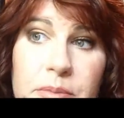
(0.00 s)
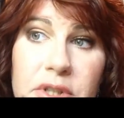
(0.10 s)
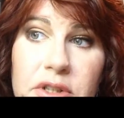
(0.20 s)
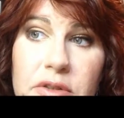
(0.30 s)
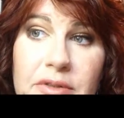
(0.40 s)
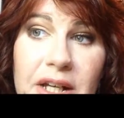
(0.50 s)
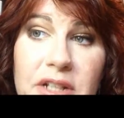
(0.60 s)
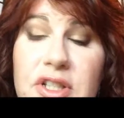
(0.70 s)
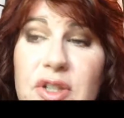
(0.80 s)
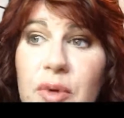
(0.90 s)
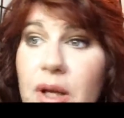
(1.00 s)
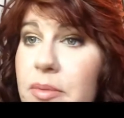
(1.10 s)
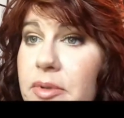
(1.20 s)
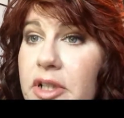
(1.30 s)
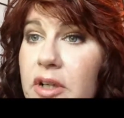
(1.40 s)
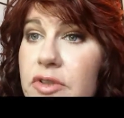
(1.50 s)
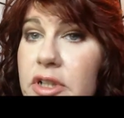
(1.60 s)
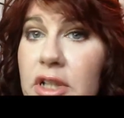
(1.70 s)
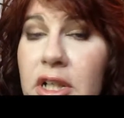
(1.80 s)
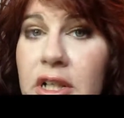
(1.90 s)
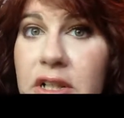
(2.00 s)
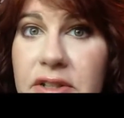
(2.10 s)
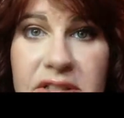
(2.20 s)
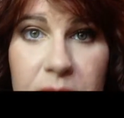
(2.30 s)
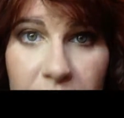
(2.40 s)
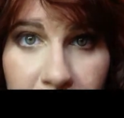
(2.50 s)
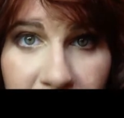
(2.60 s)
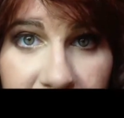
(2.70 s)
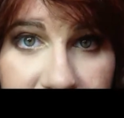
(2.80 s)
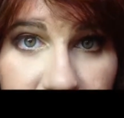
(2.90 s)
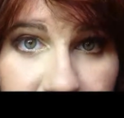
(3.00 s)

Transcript: But your lashes will probably cover it. You see where I'm at so